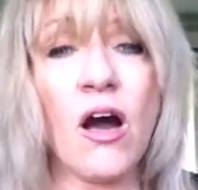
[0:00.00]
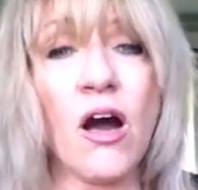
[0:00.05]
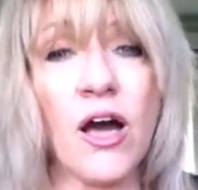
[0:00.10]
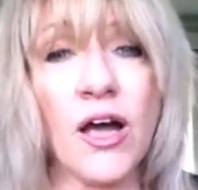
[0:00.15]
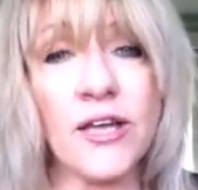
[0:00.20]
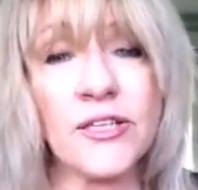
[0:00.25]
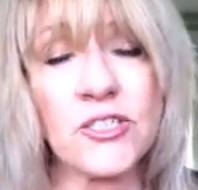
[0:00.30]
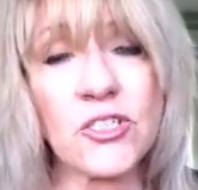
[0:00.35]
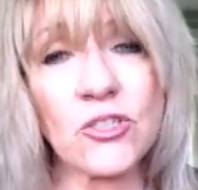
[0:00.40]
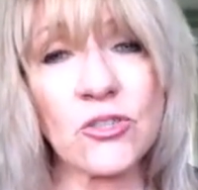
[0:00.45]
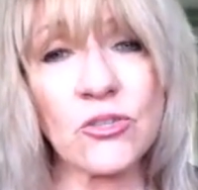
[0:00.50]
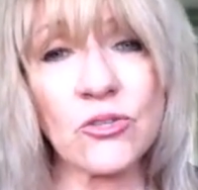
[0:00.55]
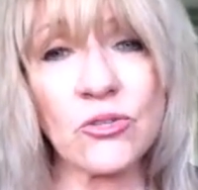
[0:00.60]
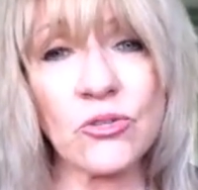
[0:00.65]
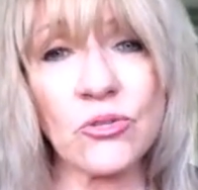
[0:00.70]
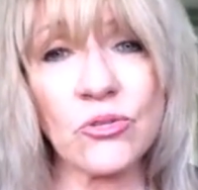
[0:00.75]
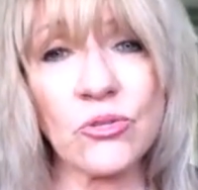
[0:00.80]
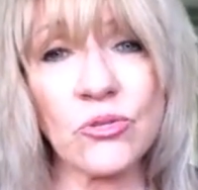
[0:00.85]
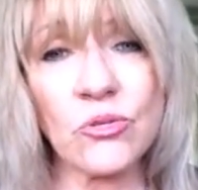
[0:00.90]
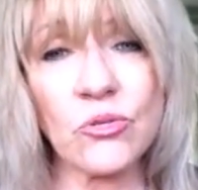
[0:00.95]
I
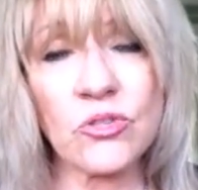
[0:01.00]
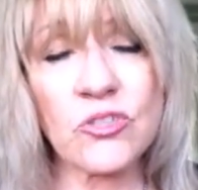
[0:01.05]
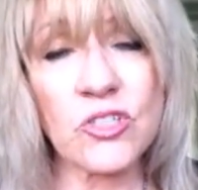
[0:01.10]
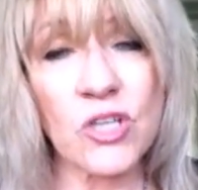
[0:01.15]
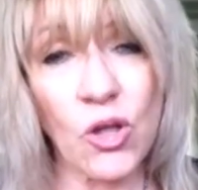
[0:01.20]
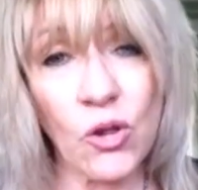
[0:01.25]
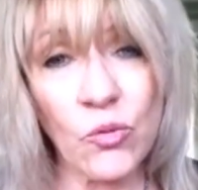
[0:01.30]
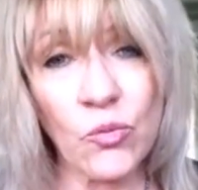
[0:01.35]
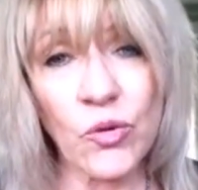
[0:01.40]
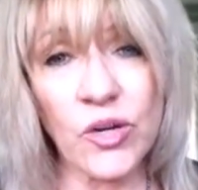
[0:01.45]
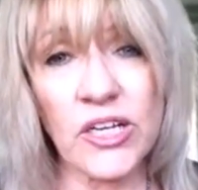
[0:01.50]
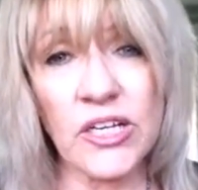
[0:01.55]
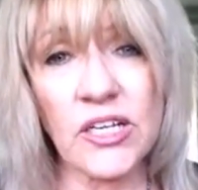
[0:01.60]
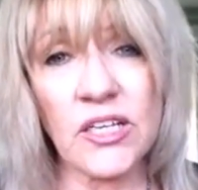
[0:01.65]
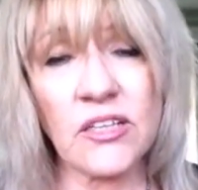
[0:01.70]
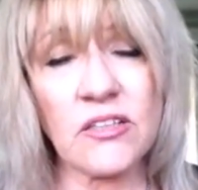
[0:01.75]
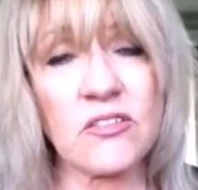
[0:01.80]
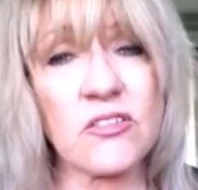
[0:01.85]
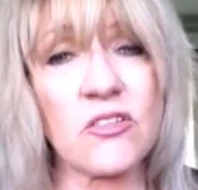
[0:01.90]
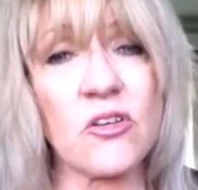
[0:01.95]
do soul
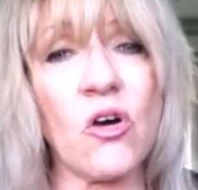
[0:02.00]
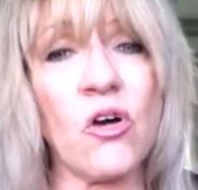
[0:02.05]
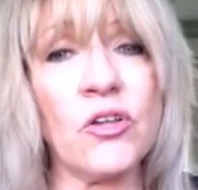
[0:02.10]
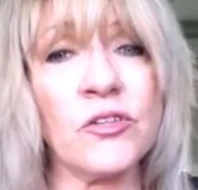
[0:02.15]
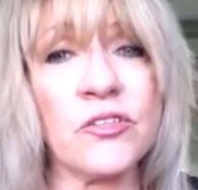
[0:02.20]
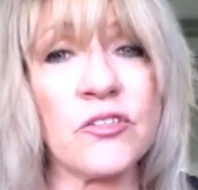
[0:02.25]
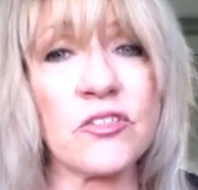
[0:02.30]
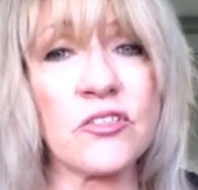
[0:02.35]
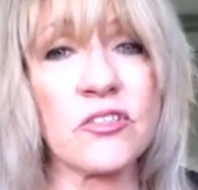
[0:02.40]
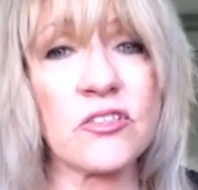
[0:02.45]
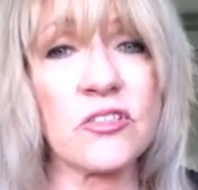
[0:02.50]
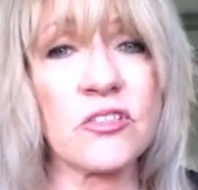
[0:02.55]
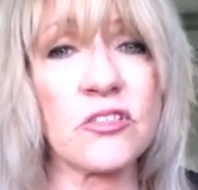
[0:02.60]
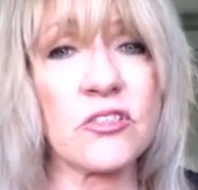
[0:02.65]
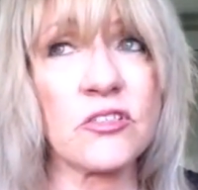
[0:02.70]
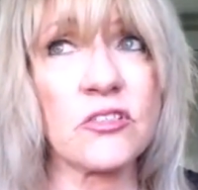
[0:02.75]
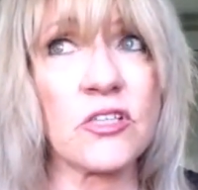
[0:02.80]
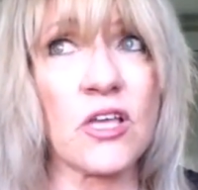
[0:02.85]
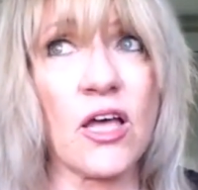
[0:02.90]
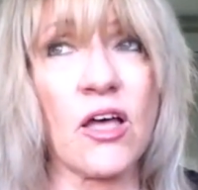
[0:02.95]
readings on
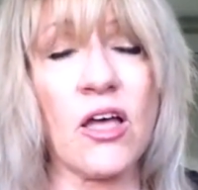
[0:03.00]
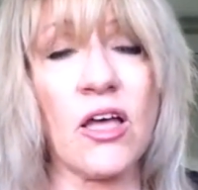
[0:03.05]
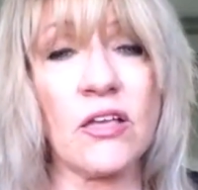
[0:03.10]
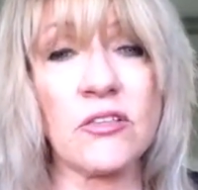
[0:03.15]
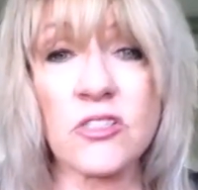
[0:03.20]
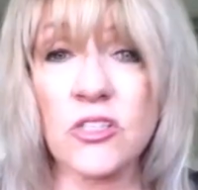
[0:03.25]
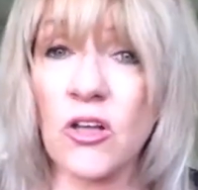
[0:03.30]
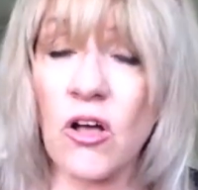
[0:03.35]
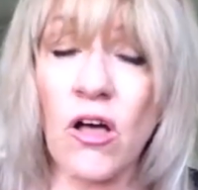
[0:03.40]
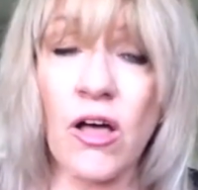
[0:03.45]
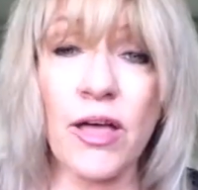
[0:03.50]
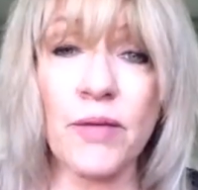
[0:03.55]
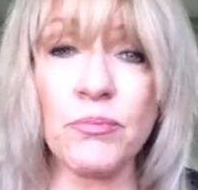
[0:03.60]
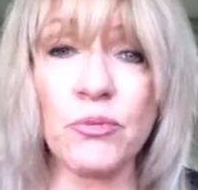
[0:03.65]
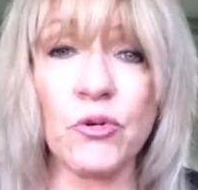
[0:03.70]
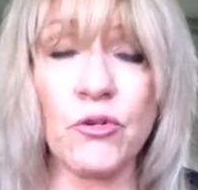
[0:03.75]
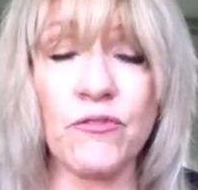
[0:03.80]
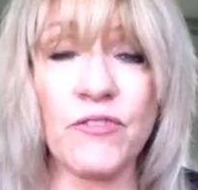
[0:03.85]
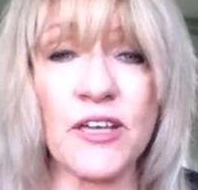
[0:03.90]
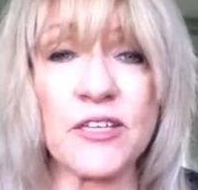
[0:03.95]

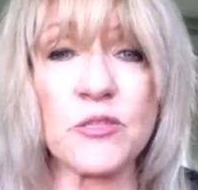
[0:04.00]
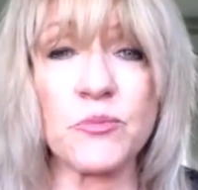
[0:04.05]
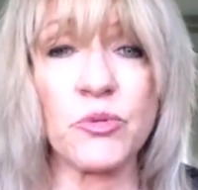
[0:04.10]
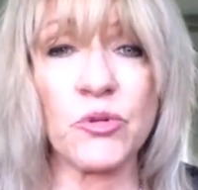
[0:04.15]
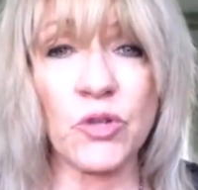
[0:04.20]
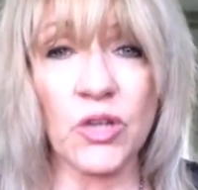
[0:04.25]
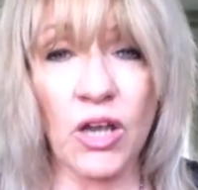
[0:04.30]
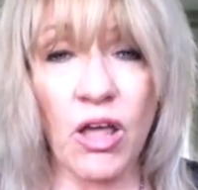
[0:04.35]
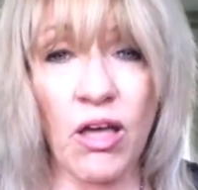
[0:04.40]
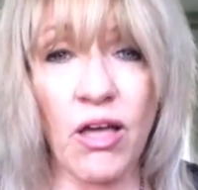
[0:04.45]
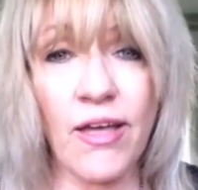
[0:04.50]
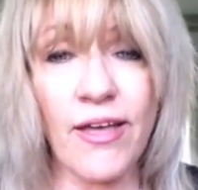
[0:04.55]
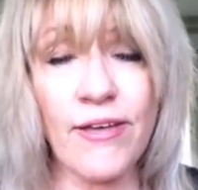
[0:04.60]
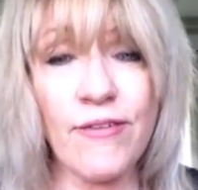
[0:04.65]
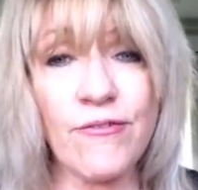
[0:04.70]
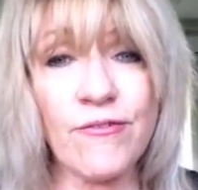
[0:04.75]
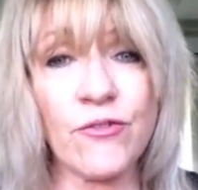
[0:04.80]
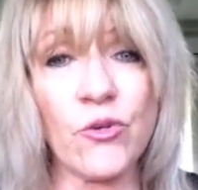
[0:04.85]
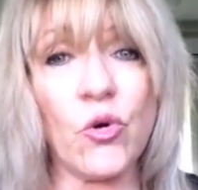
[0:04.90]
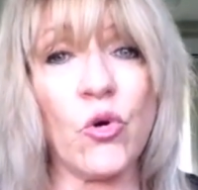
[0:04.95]
Skype or Facebook
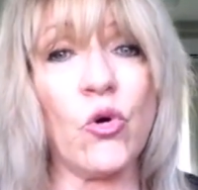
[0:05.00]
Live,